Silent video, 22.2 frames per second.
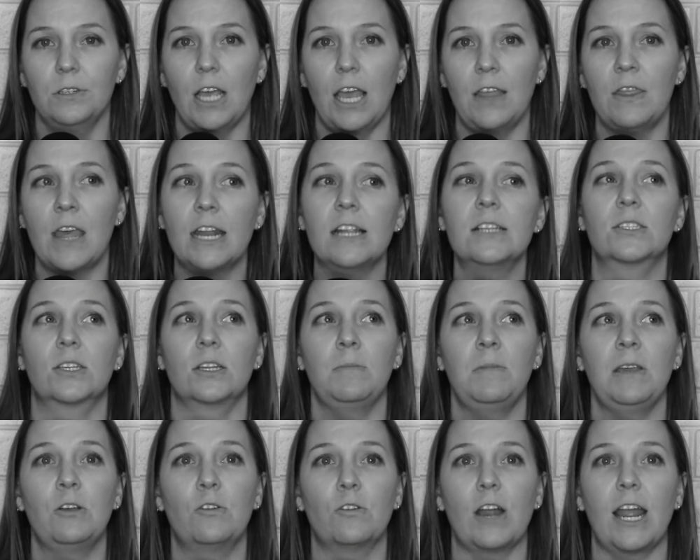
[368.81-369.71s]
And then it's
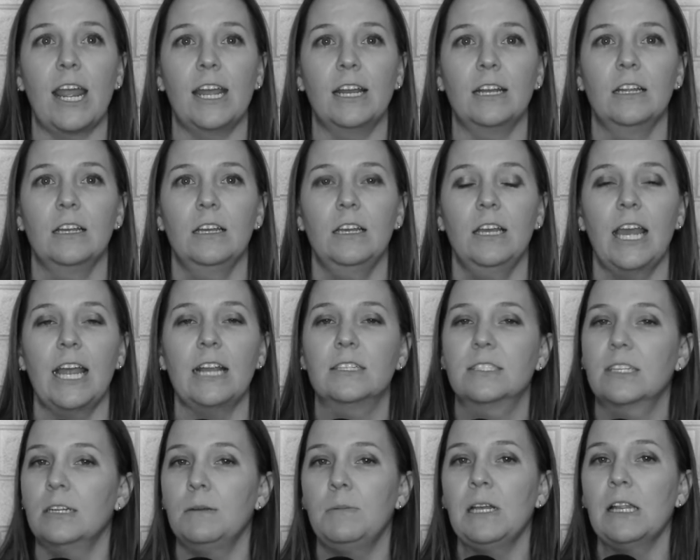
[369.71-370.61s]
going to be great. And
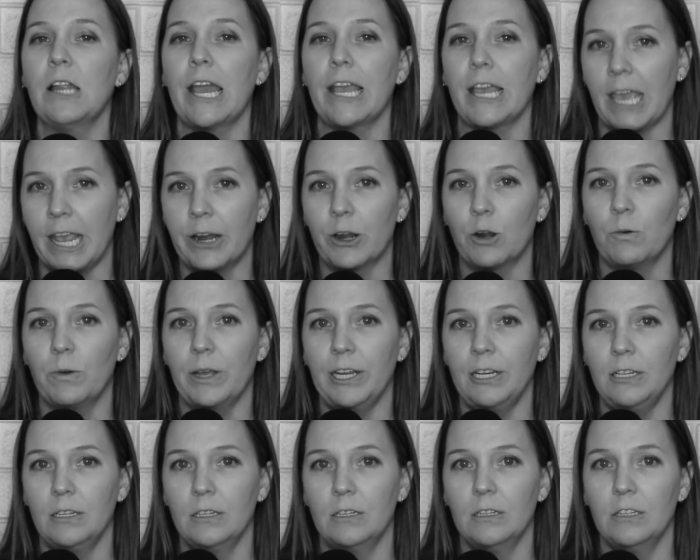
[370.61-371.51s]
it's going to be like
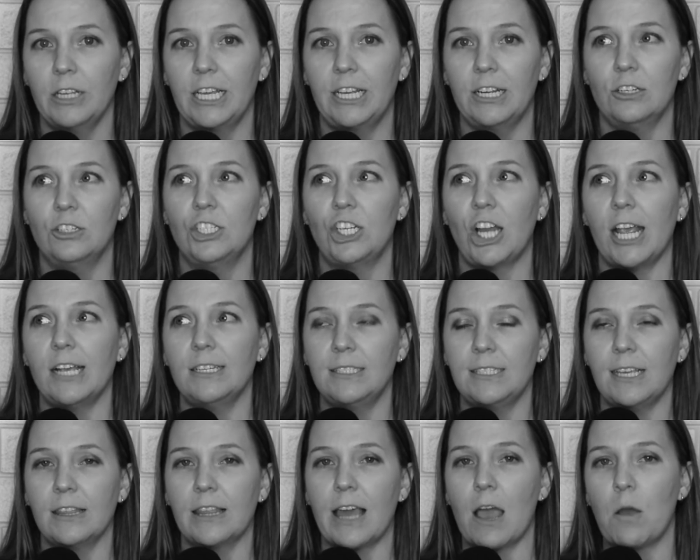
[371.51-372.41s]
heroin. Like you're
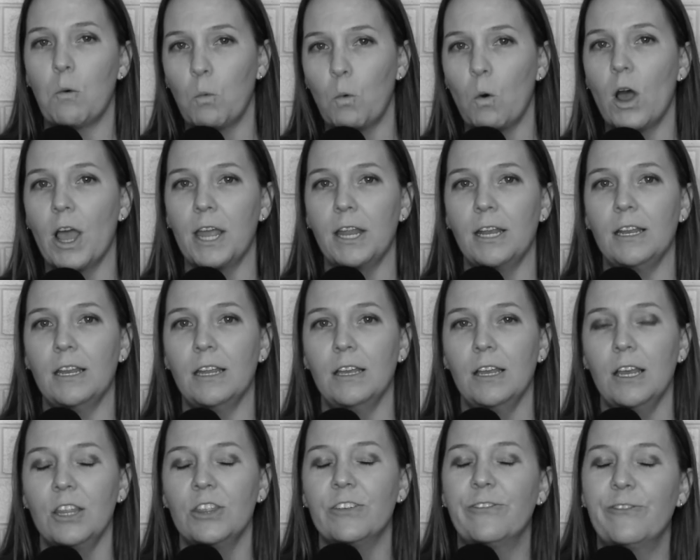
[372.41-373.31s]
chasing that one,
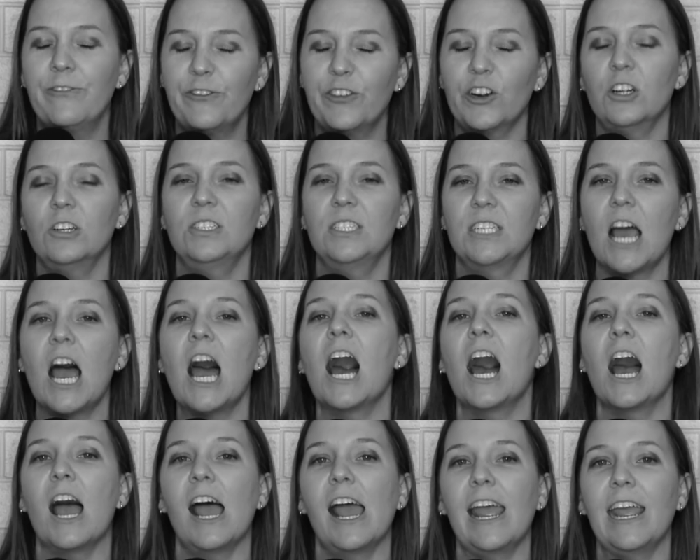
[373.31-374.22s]
the first
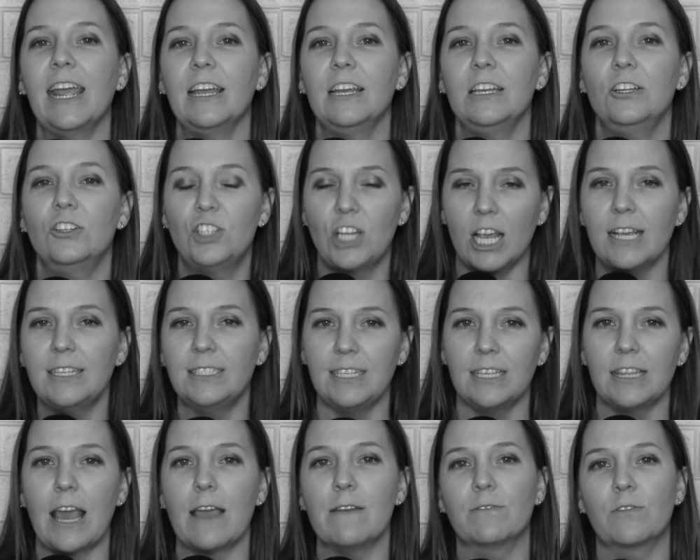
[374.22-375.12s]
high, you're
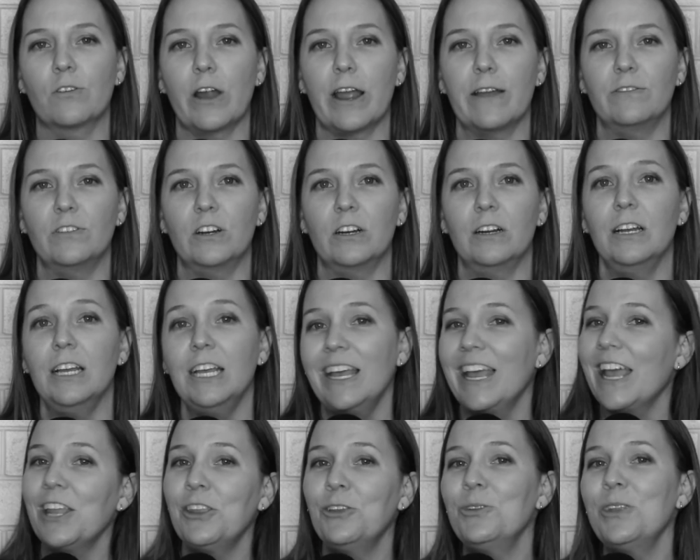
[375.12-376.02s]
chasing that forever,
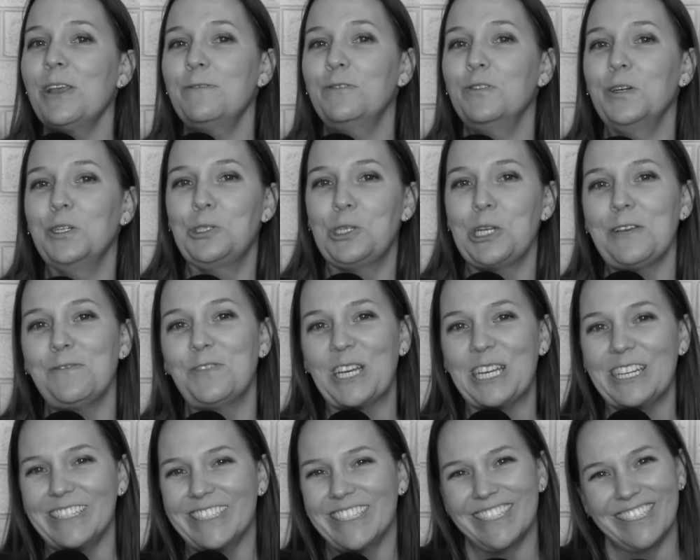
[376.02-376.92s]
and you'll never achieve it.